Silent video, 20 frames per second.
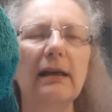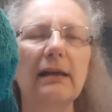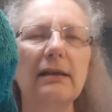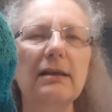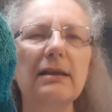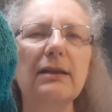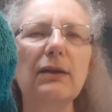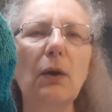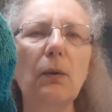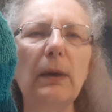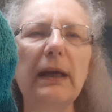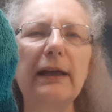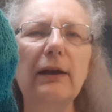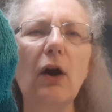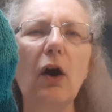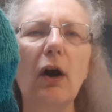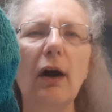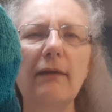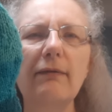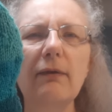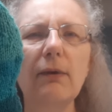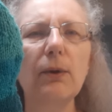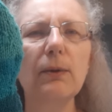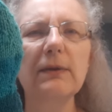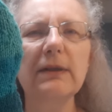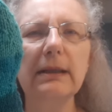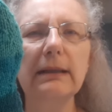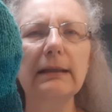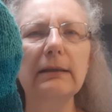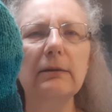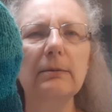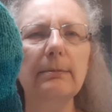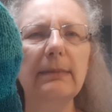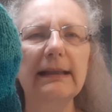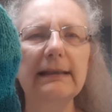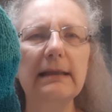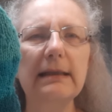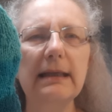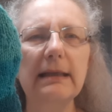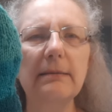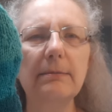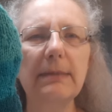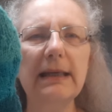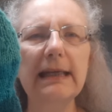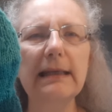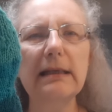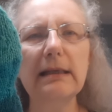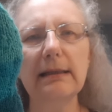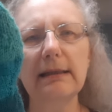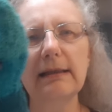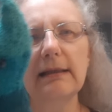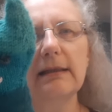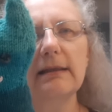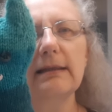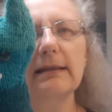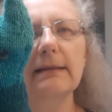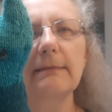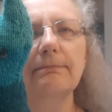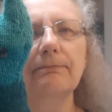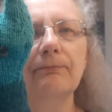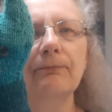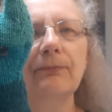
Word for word: sewing on those little bits and pieces.